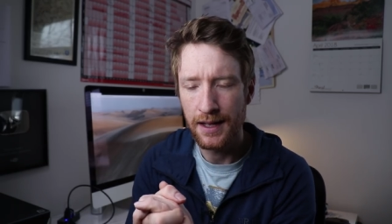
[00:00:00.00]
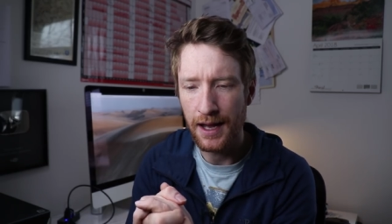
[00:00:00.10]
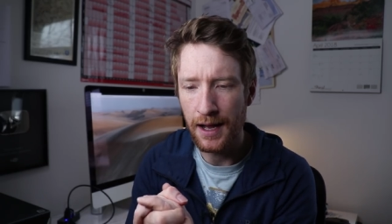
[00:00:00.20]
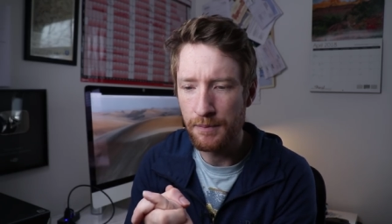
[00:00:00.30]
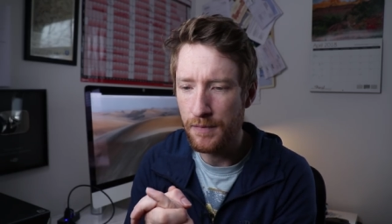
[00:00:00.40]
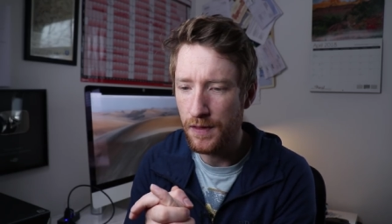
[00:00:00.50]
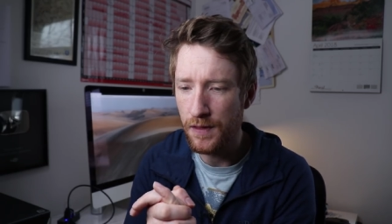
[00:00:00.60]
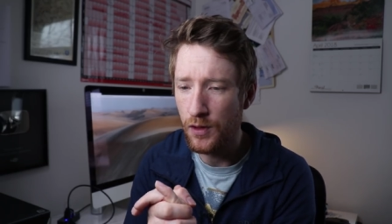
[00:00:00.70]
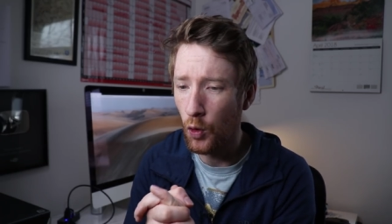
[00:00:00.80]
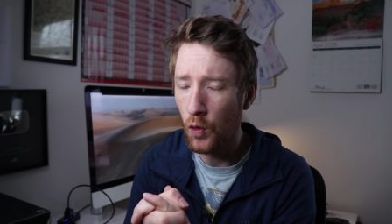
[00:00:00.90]
Um,
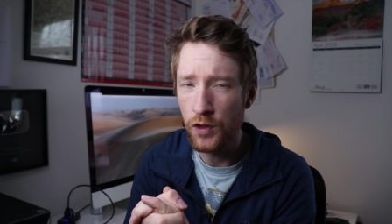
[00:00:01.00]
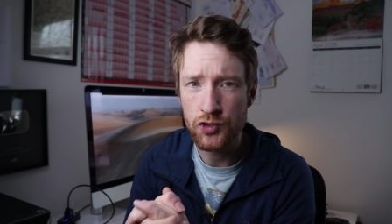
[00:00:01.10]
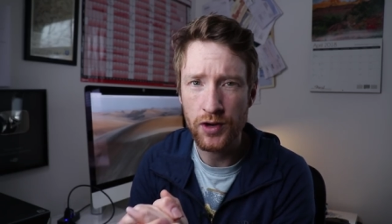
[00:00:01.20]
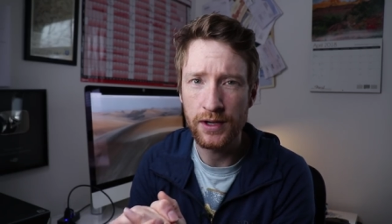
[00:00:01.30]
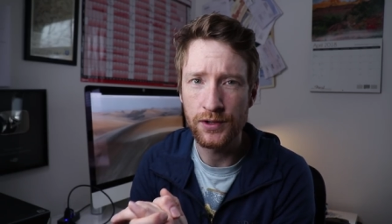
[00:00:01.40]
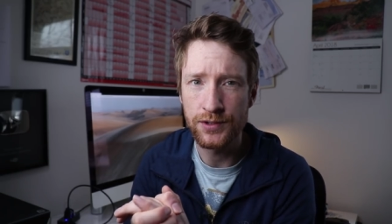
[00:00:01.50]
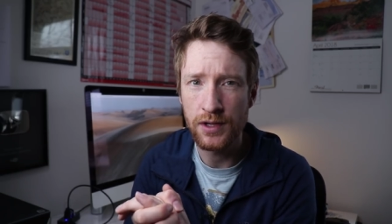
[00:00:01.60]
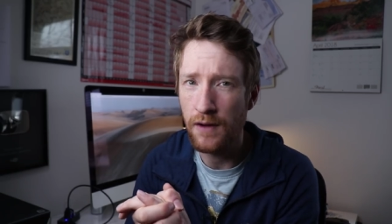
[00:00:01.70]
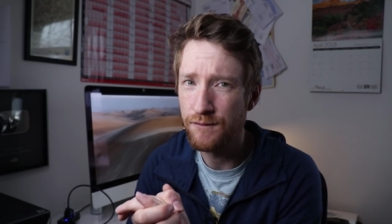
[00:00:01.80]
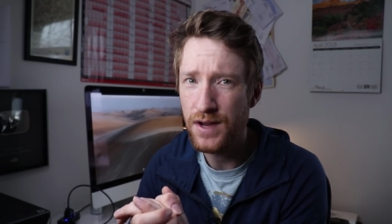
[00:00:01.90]
all the trails
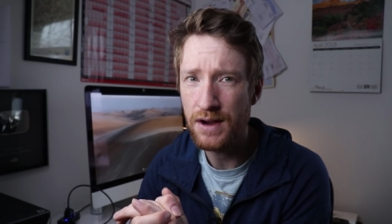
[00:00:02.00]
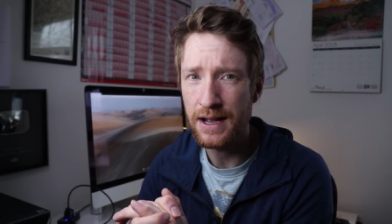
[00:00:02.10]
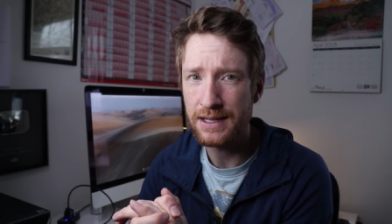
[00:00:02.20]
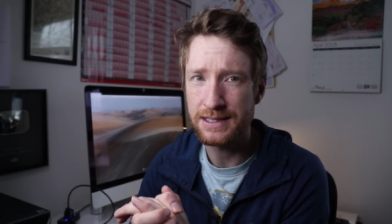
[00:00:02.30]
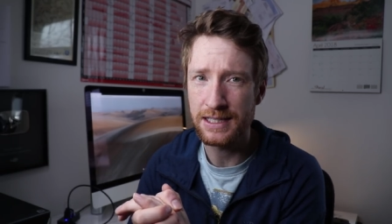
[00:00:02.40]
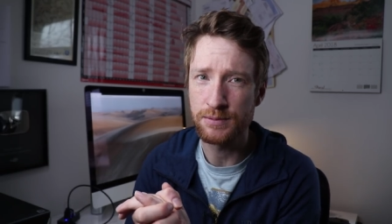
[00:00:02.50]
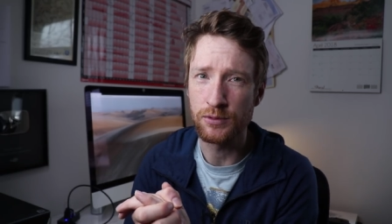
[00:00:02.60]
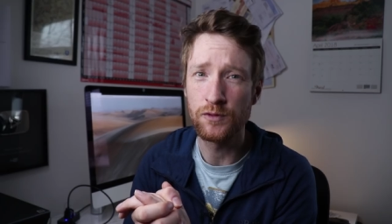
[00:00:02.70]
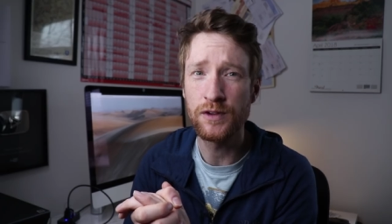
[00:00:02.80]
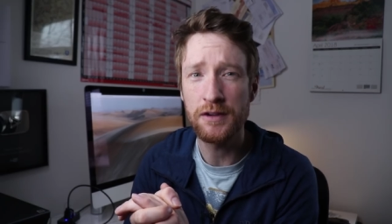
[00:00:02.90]
are very
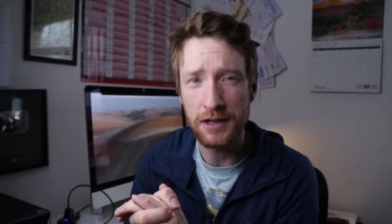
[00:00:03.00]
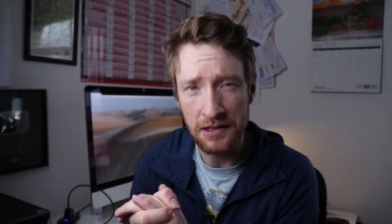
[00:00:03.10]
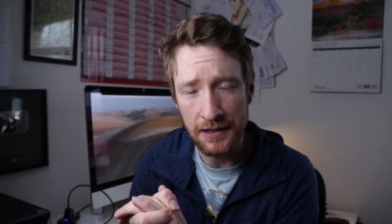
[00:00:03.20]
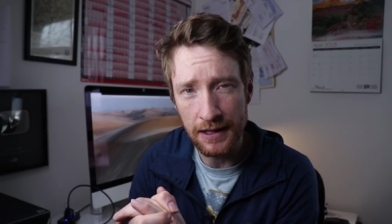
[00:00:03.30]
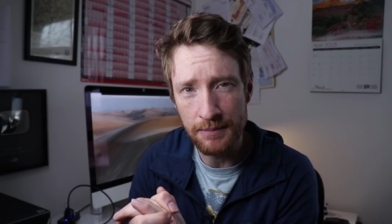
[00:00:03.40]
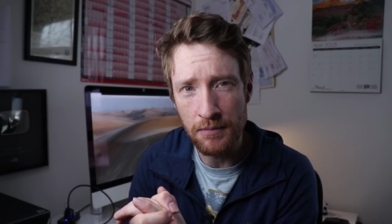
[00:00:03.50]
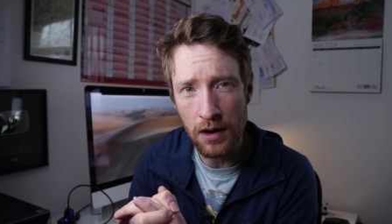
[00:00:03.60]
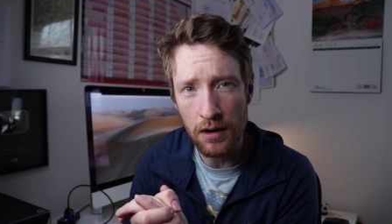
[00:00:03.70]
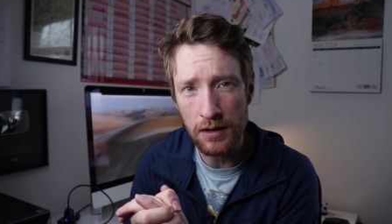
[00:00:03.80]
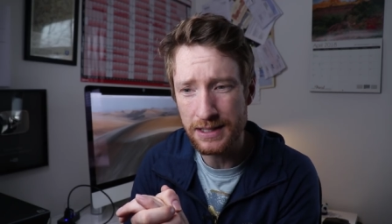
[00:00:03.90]
accessible, very clearly
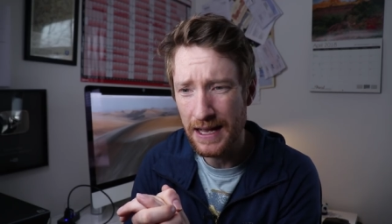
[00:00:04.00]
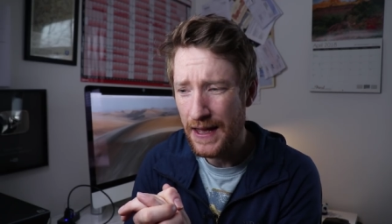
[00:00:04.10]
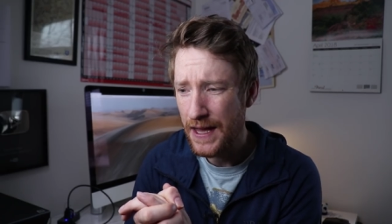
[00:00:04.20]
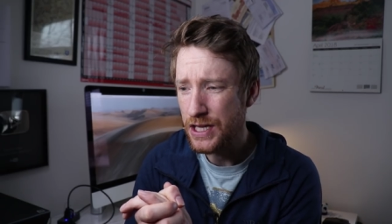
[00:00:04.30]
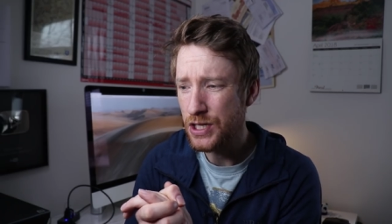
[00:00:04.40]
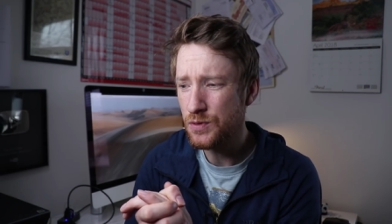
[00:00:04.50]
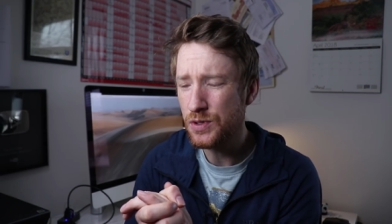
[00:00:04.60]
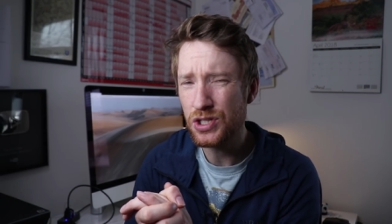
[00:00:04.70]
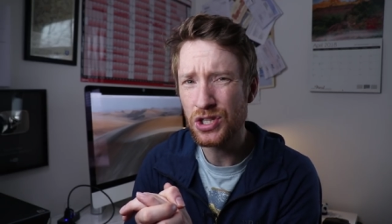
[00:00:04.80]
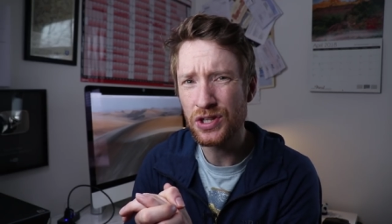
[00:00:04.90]
marked. You
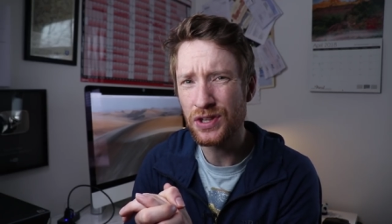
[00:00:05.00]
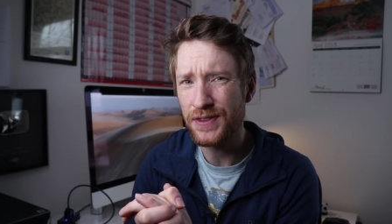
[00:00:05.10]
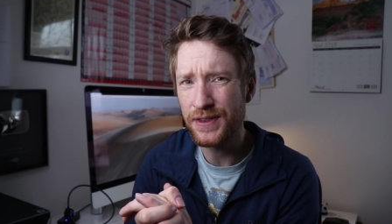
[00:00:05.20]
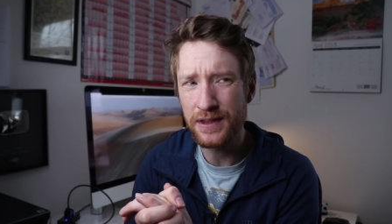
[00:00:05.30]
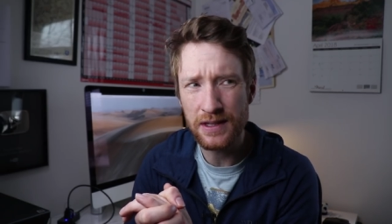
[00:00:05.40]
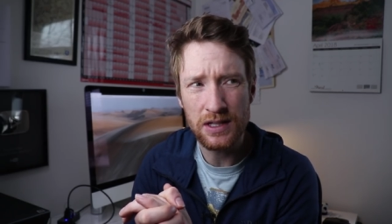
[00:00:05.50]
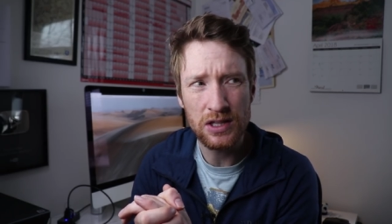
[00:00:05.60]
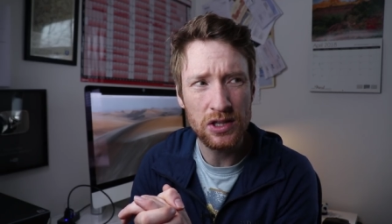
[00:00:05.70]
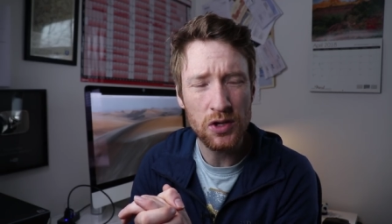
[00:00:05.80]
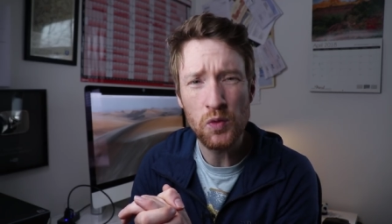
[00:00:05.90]
would
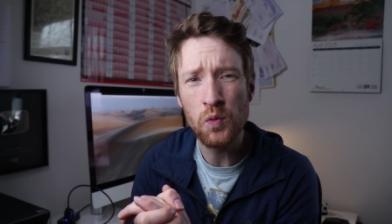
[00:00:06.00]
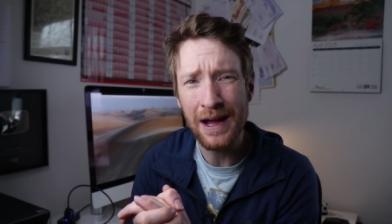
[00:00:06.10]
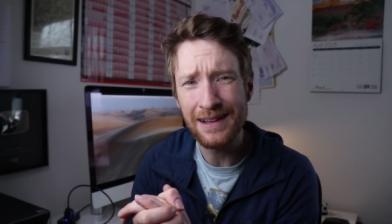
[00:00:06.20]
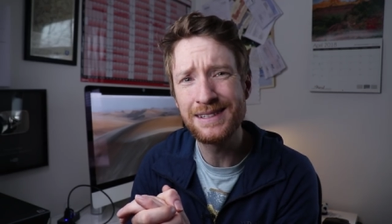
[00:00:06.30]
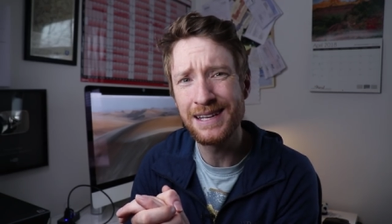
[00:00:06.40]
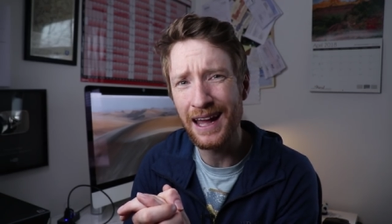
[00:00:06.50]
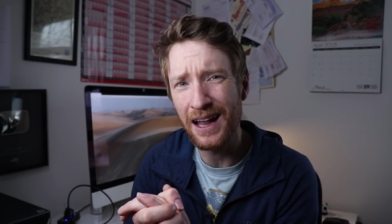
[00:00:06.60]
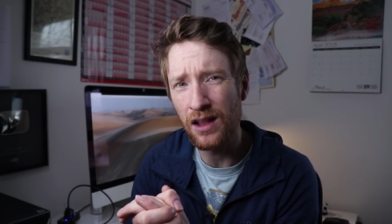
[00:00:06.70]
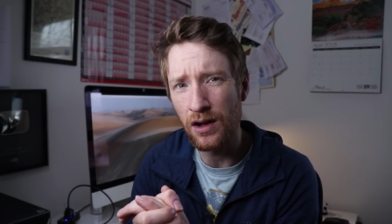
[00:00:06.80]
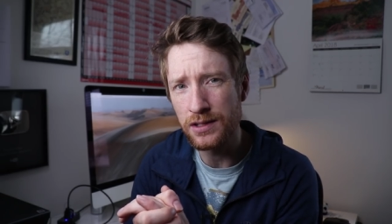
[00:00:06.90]
do well to
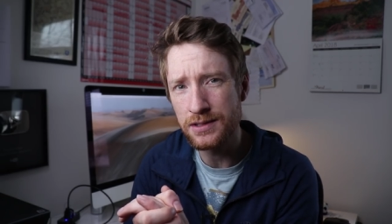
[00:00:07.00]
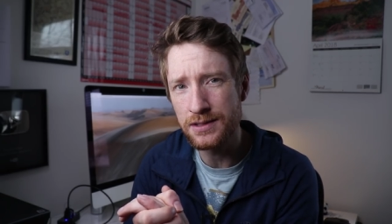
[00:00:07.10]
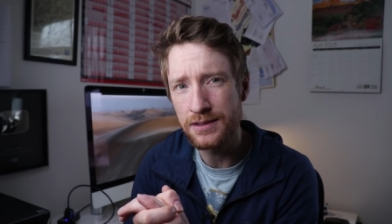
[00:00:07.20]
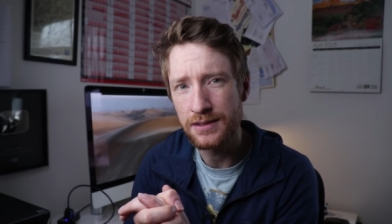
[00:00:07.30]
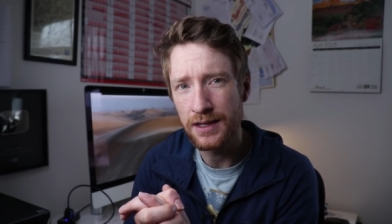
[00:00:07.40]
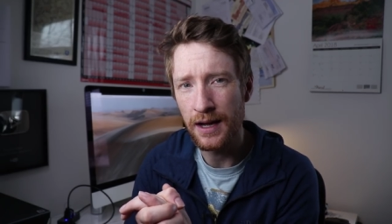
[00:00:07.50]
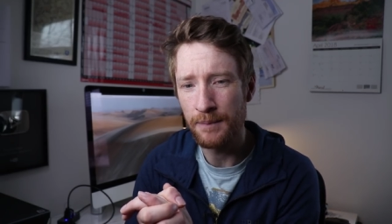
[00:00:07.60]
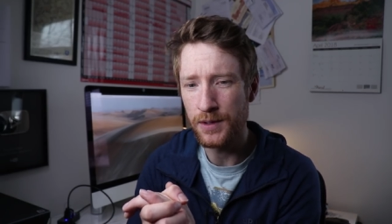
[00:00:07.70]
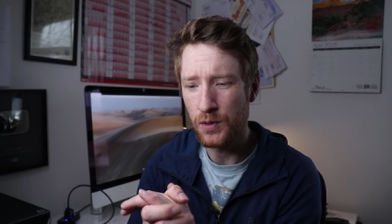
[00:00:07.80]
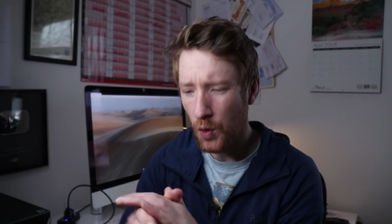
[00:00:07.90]
get lost.
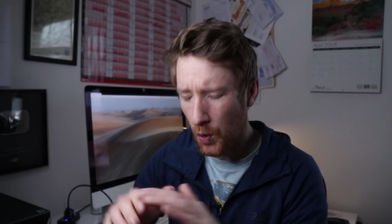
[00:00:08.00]
Um, you